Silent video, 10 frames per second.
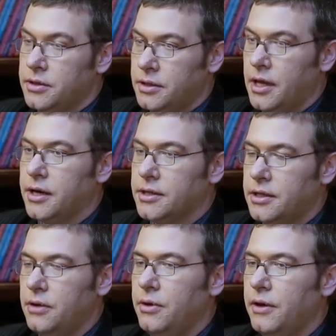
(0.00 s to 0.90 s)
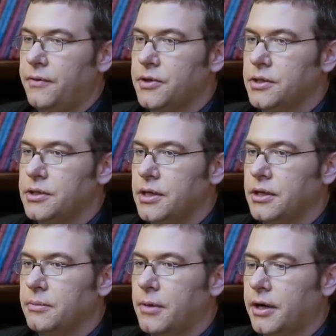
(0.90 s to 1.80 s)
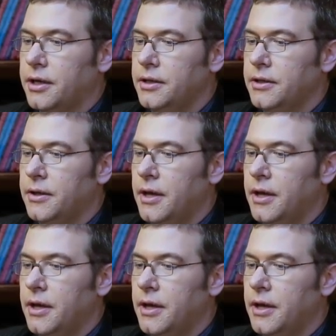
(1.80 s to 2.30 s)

There are still inefficiency in the market